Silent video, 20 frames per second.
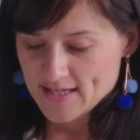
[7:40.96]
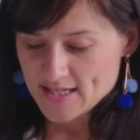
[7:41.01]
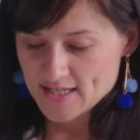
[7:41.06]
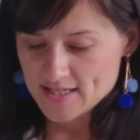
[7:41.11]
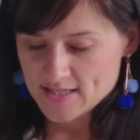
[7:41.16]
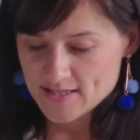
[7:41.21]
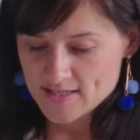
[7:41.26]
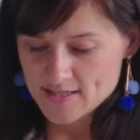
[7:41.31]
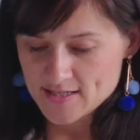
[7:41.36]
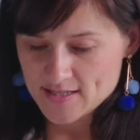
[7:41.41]

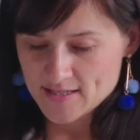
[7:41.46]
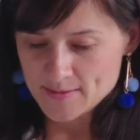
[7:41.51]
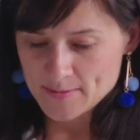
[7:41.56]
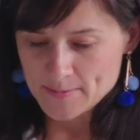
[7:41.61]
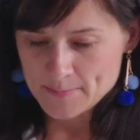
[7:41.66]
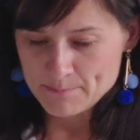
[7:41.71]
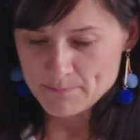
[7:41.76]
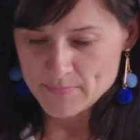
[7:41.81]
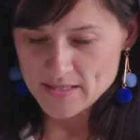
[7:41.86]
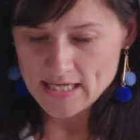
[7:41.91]

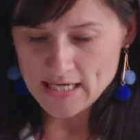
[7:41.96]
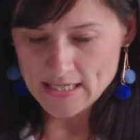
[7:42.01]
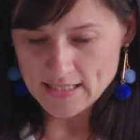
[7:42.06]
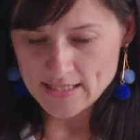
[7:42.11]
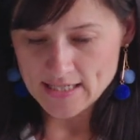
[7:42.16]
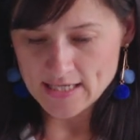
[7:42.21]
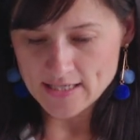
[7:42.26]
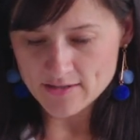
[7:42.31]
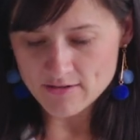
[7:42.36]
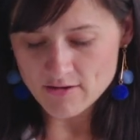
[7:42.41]
In
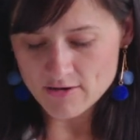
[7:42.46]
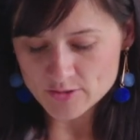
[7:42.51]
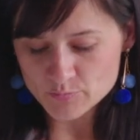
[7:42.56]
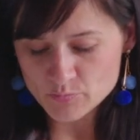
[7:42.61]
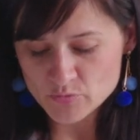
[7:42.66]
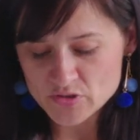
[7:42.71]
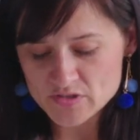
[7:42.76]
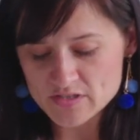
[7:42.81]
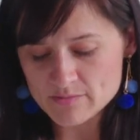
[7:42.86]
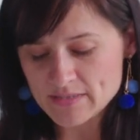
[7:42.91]
an
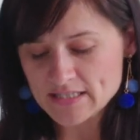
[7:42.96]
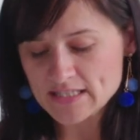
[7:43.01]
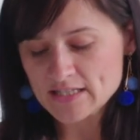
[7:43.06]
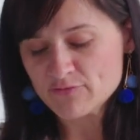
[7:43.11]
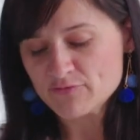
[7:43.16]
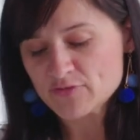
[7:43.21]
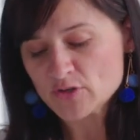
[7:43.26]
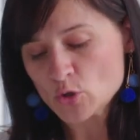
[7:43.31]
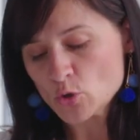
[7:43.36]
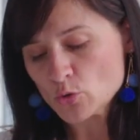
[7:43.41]
art museum, and
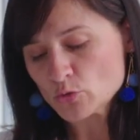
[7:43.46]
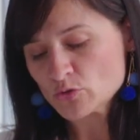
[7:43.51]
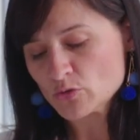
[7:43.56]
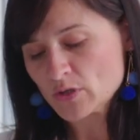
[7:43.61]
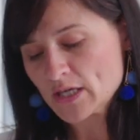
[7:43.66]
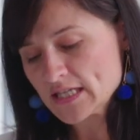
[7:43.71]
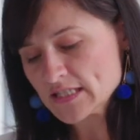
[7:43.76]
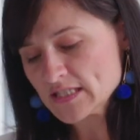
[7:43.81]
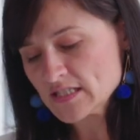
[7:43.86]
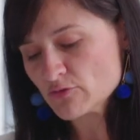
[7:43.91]
if you go to
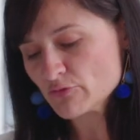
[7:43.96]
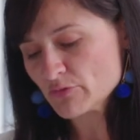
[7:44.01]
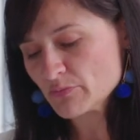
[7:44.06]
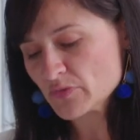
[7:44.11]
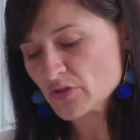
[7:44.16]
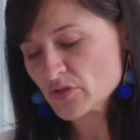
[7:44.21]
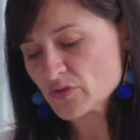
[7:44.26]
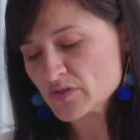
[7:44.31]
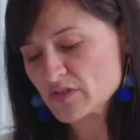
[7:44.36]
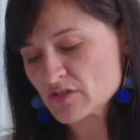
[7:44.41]
history
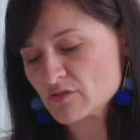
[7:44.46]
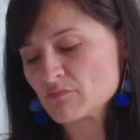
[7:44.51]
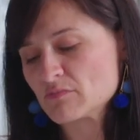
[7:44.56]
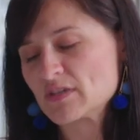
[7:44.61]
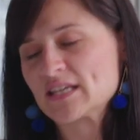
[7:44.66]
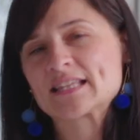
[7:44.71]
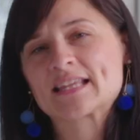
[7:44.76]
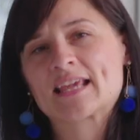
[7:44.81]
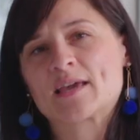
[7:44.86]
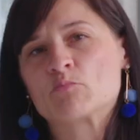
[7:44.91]
museum,
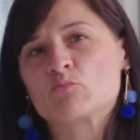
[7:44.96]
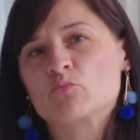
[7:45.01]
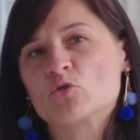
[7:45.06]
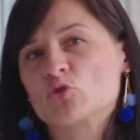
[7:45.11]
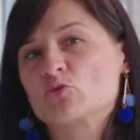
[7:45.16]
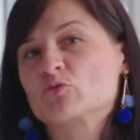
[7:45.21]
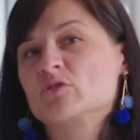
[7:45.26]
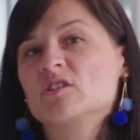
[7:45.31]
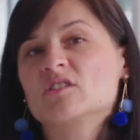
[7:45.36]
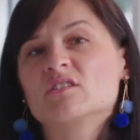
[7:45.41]
it can
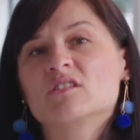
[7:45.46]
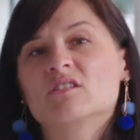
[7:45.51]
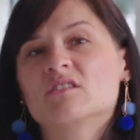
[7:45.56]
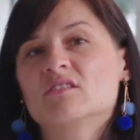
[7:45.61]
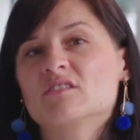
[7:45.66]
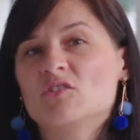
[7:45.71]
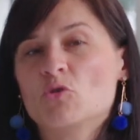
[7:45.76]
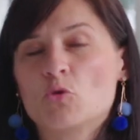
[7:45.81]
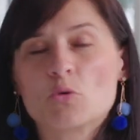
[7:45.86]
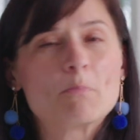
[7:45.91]
broaden
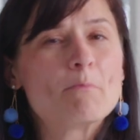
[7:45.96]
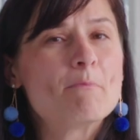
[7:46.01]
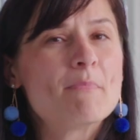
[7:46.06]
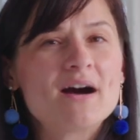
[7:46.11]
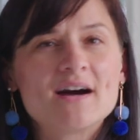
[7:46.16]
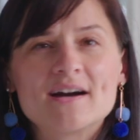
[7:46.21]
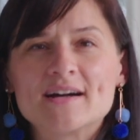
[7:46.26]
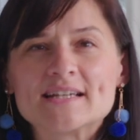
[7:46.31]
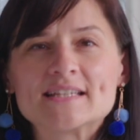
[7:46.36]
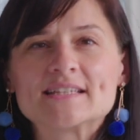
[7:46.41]
your
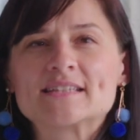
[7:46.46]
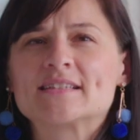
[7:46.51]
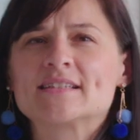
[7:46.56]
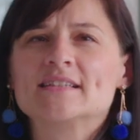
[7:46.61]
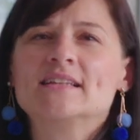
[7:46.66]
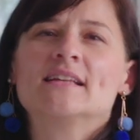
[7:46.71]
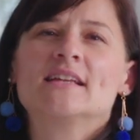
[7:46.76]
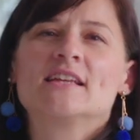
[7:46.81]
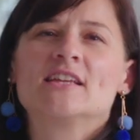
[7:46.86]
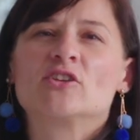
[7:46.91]
mind.
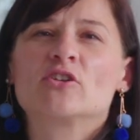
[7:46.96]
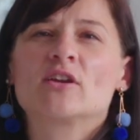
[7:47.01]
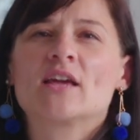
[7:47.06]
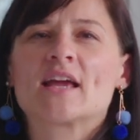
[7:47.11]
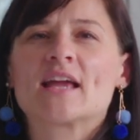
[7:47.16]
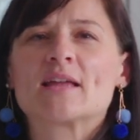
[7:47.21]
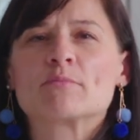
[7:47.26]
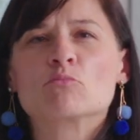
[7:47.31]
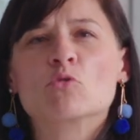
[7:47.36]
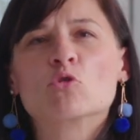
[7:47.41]
You
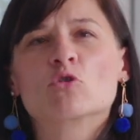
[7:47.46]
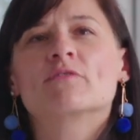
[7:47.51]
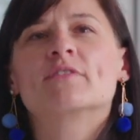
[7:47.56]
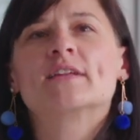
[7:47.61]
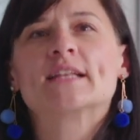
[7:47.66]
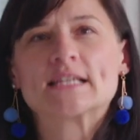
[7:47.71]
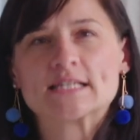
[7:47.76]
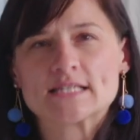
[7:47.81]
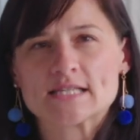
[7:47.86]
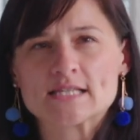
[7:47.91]
can get more of
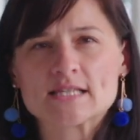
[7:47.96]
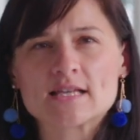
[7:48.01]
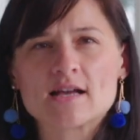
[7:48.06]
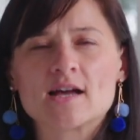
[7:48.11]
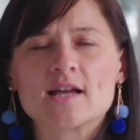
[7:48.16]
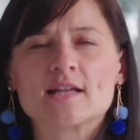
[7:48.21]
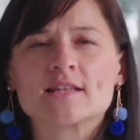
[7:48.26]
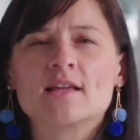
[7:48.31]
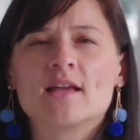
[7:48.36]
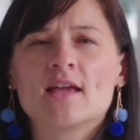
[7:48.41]
an
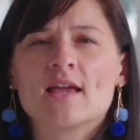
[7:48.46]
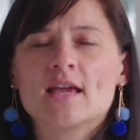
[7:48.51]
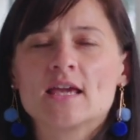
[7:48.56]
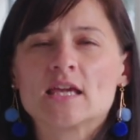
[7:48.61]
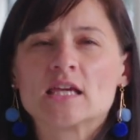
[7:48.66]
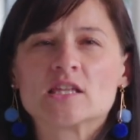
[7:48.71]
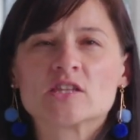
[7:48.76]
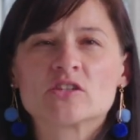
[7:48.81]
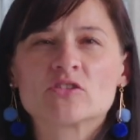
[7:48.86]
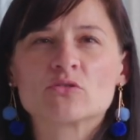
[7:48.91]
insight
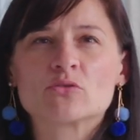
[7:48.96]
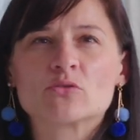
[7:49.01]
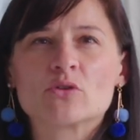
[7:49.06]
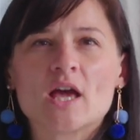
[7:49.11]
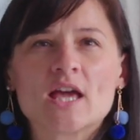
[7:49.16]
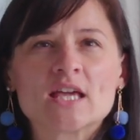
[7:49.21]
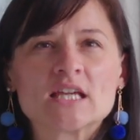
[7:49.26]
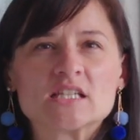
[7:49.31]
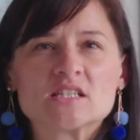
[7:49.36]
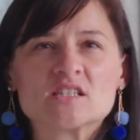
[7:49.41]
into
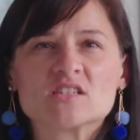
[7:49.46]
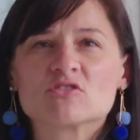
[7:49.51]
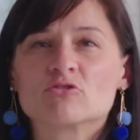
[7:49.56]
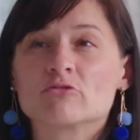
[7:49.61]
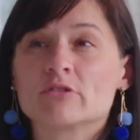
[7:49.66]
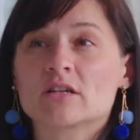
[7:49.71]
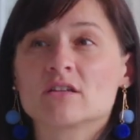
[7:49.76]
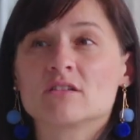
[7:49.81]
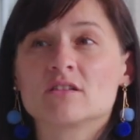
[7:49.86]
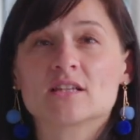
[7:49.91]
a
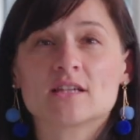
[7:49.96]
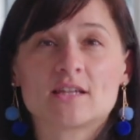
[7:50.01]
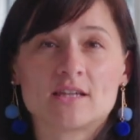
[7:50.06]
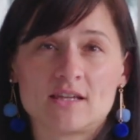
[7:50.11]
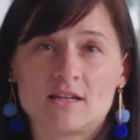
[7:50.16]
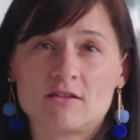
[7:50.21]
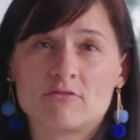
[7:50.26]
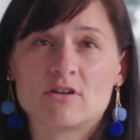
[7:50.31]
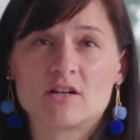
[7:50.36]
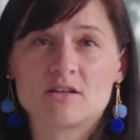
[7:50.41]
historical
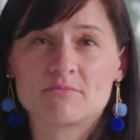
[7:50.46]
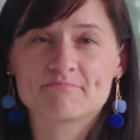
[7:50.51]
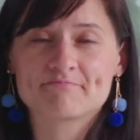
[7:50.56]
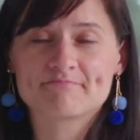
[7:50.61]
era.